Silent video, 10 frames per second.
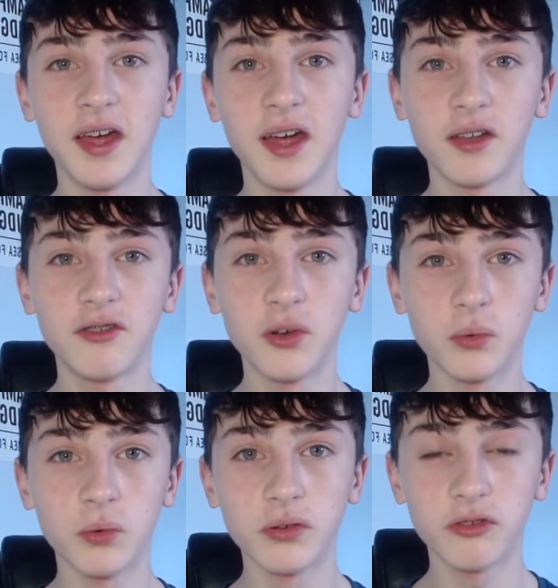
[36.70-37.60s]

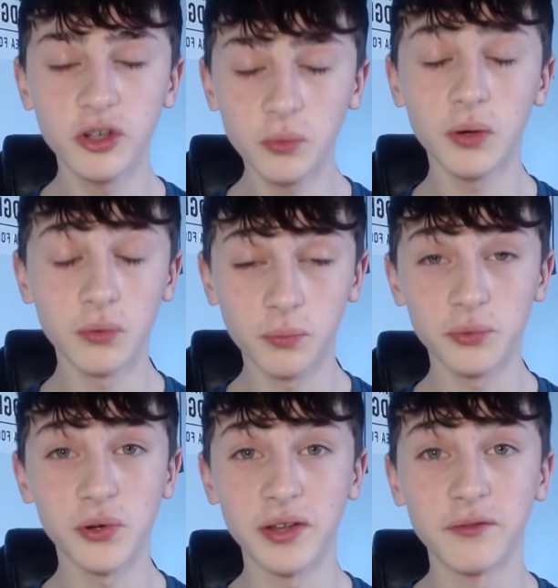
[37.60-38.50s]
Chilwell was
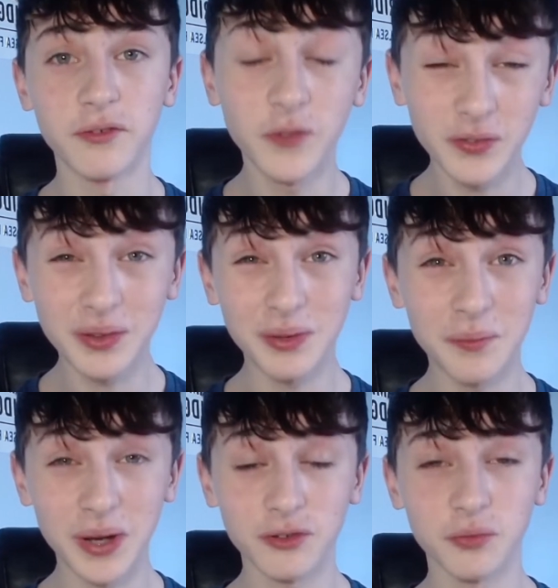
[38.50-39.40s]
brought in for £50 million
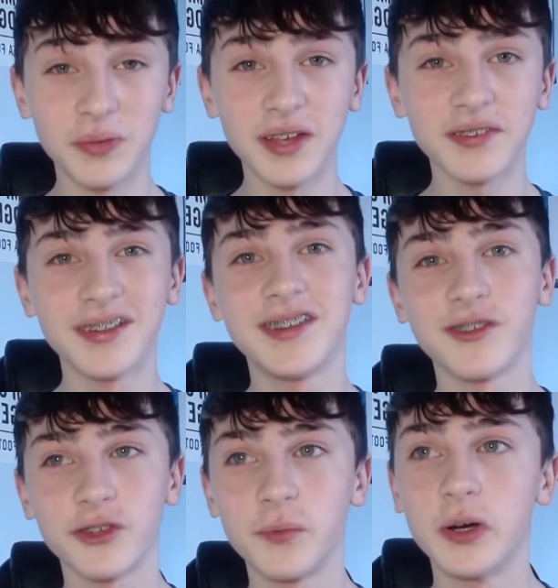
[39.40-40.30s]
from Leicester in the
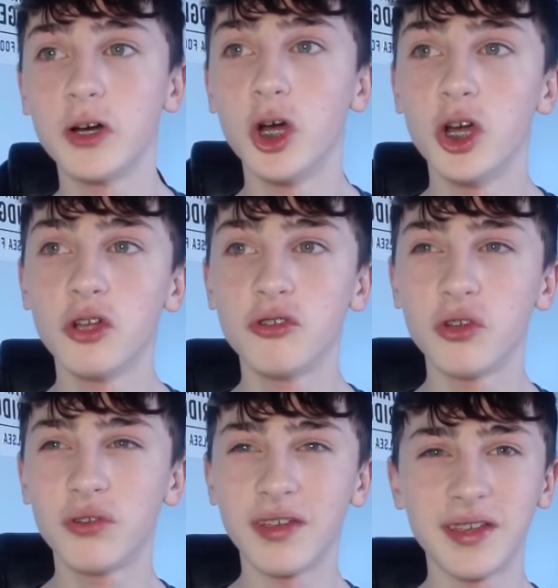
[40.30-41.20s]
summer due
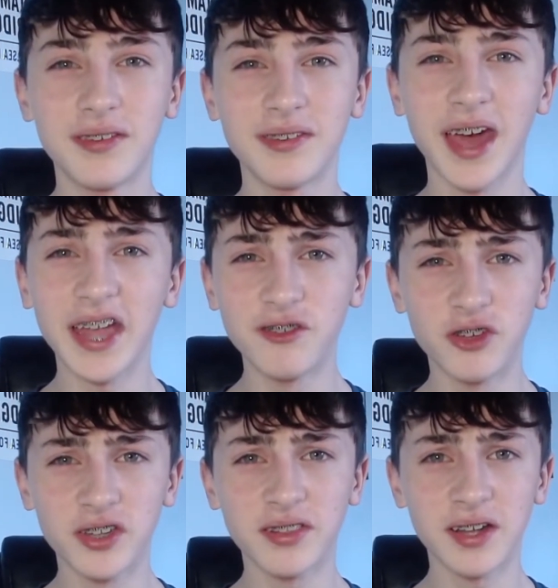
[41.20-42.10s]
to his
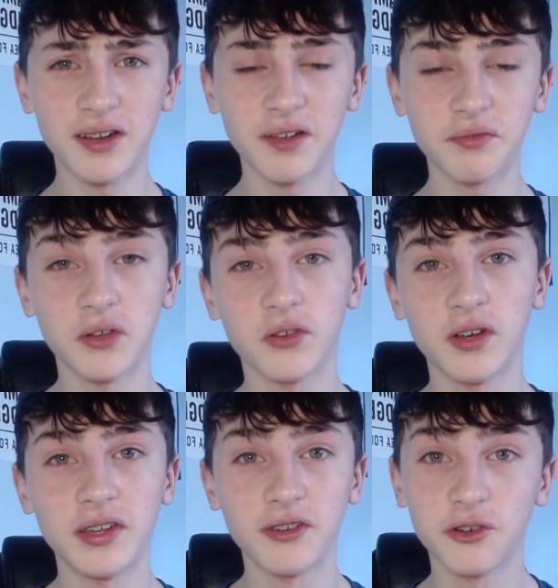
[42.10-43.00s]
engine down the left hand side.
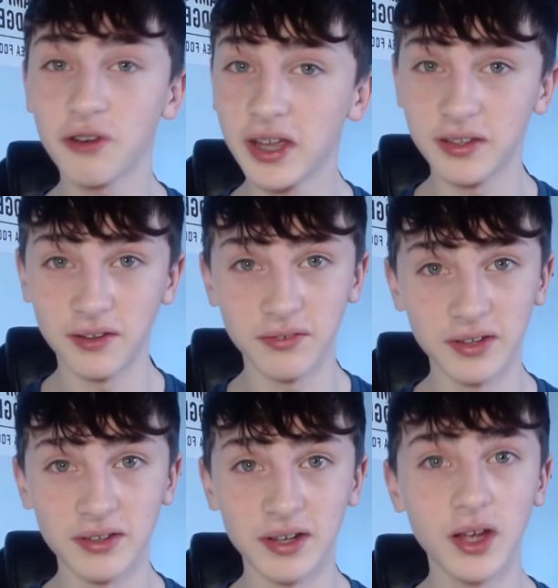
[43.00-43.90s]
He's great at
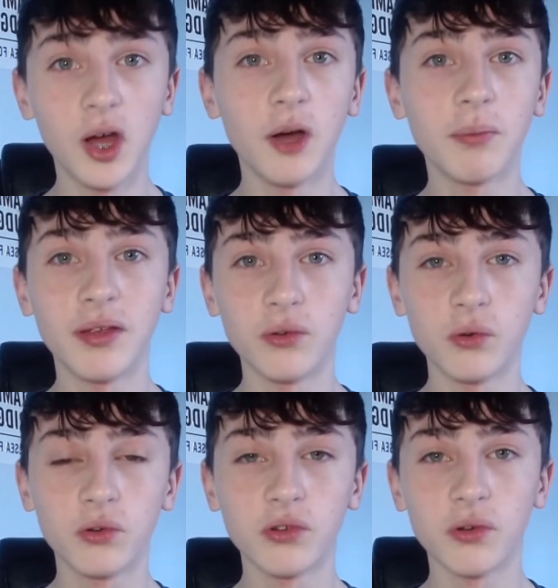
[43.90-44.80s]
defending, but he's
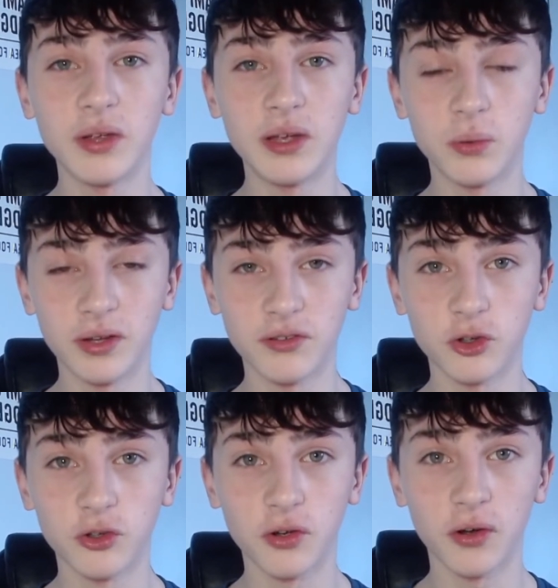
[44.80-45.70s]
also equally as
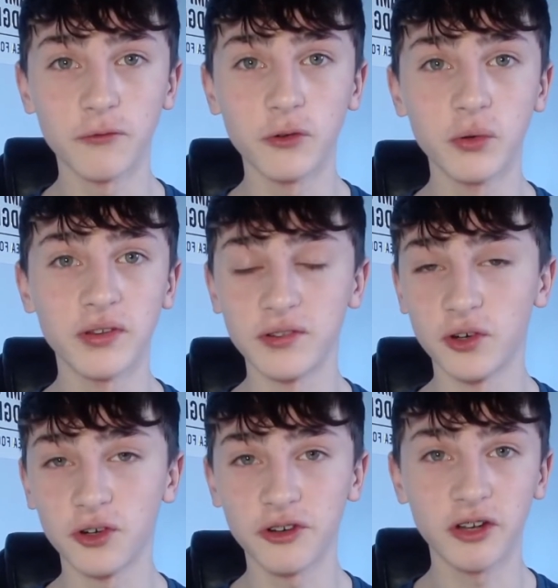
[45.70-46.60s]
good going forwards. He's got a
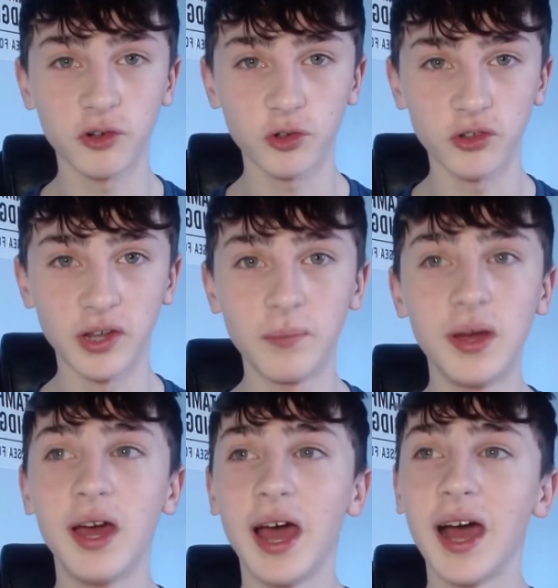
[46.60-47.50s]
great cross on him,
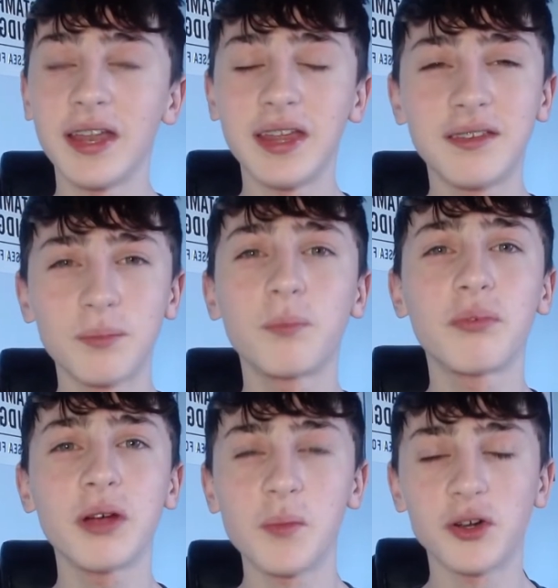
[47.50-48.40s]
and he's
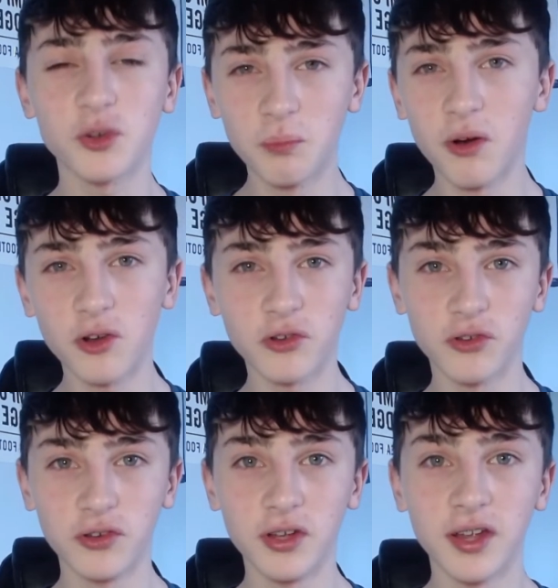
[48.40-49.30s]
pretty much
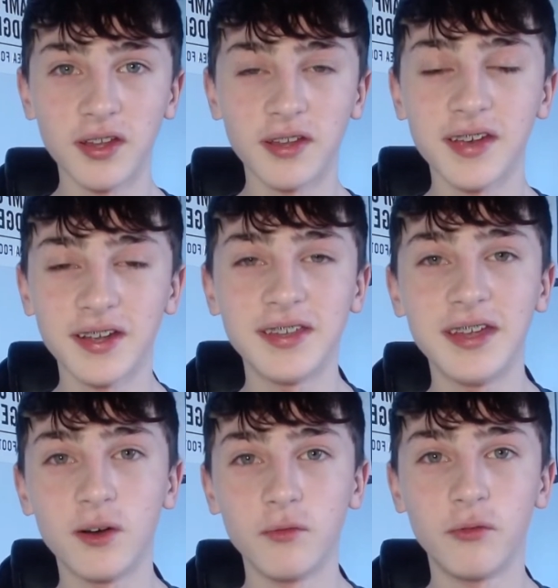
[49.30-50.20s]
mastered a
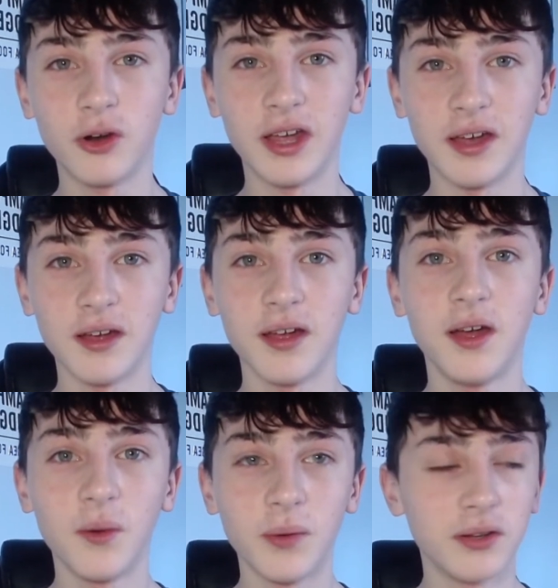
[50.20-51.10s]
technique of volleying,
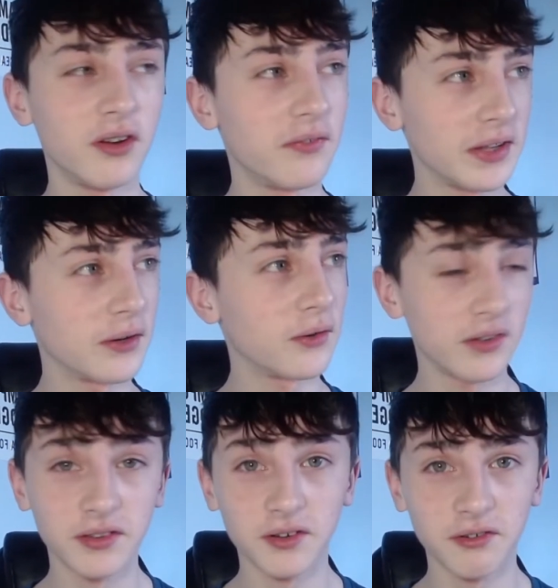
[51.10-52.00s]
which I think goes
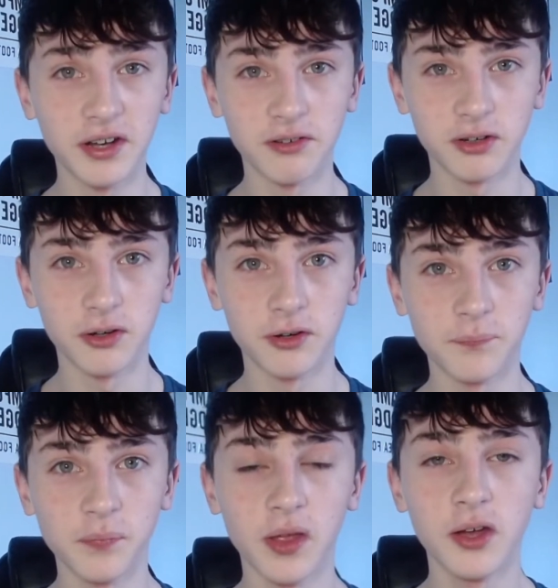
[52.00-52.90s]
under the radar a lot.
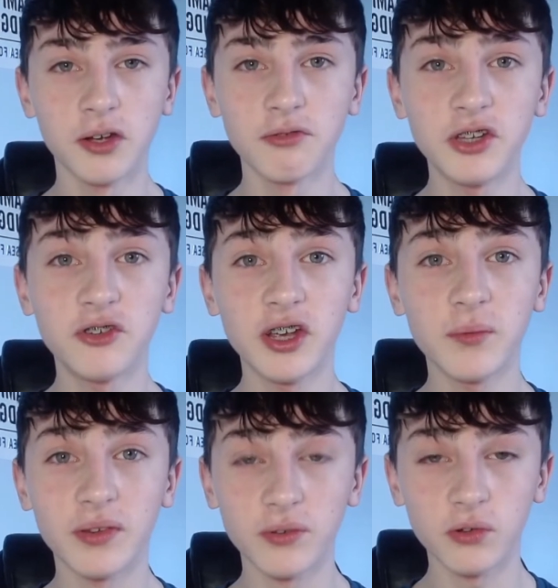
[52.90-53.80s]
Reece James
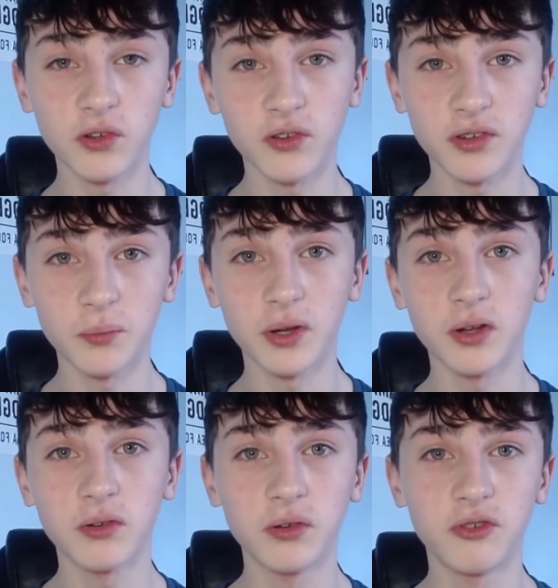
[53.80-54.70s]
is also similar
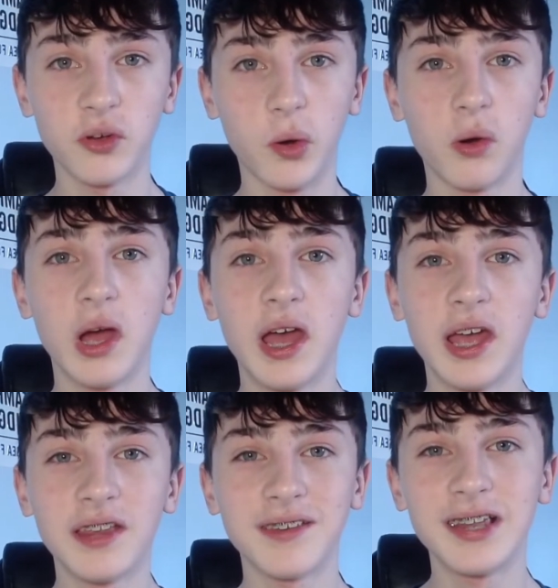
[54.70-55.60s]
to Chilwell.
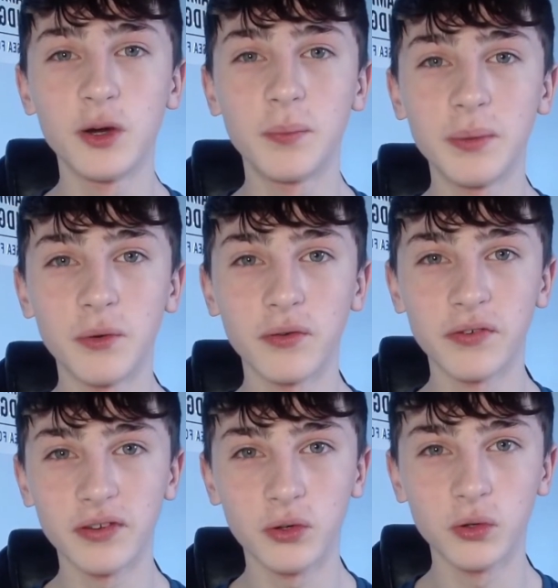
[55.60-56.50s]
He's a little bit more
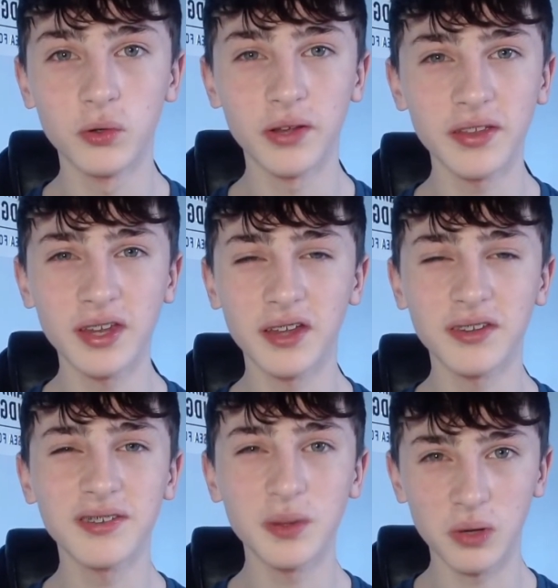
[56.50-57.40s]
physical. I think they're
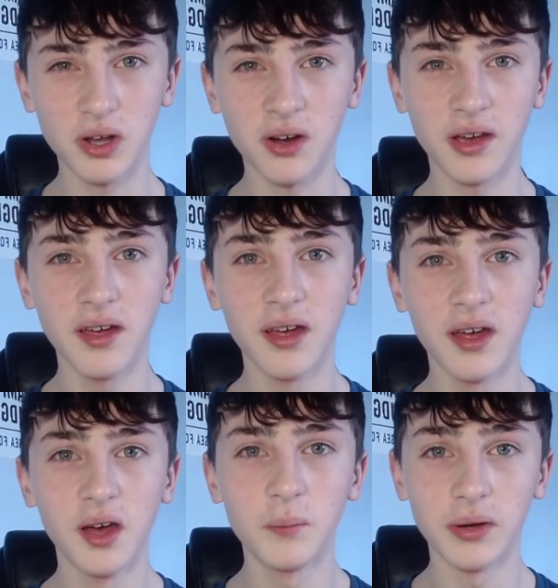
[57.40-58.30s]
similar height,
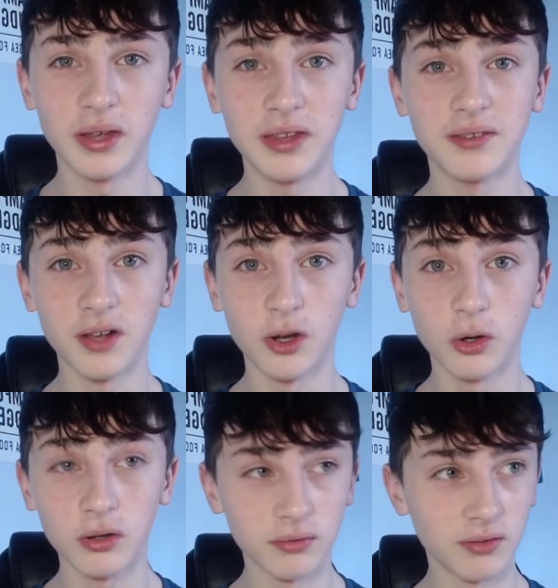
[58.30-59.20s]
but he's a
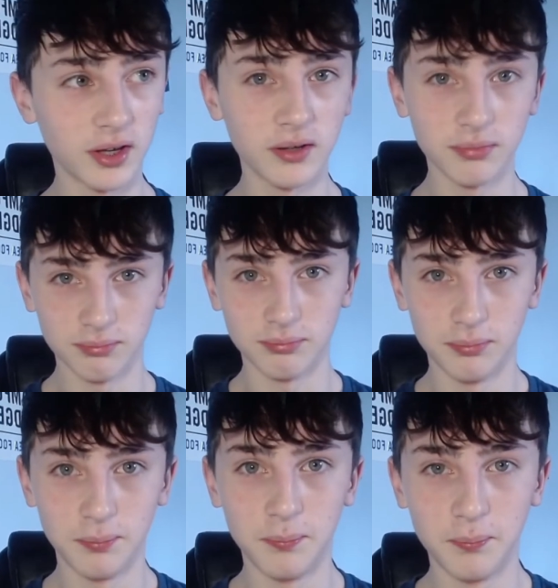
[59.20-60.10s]
lot
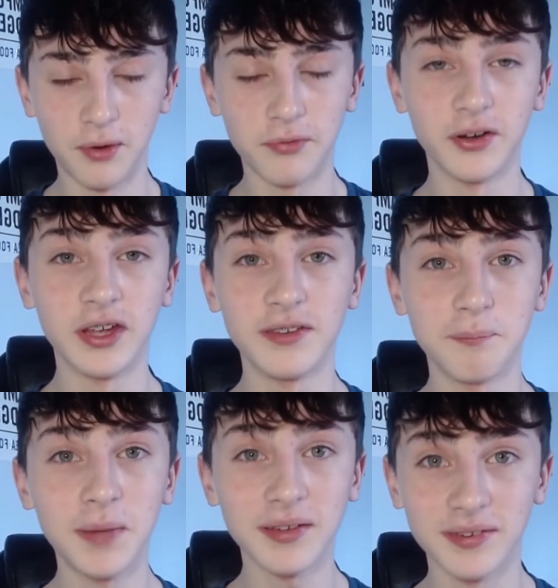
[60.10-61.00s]
buffer. He's
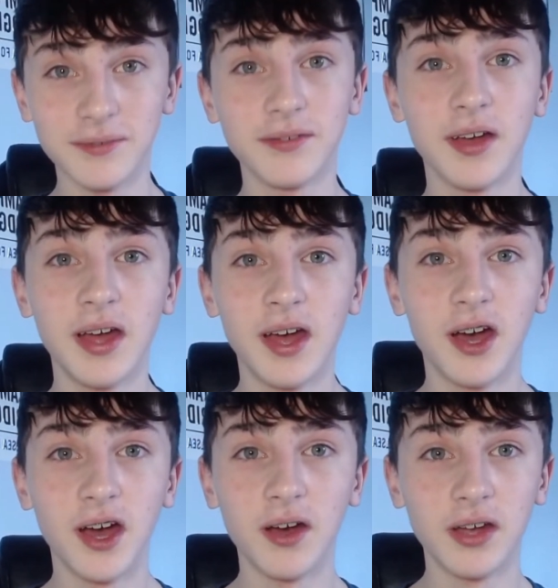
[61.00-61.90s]
massive.
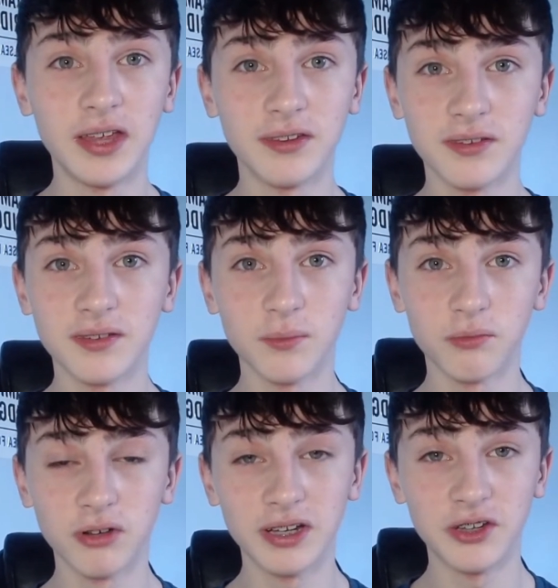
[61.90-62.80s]
He's
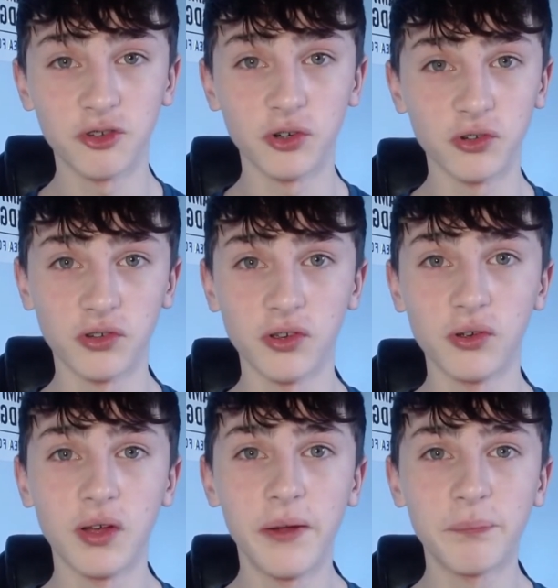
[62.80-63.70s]
really strong, so he's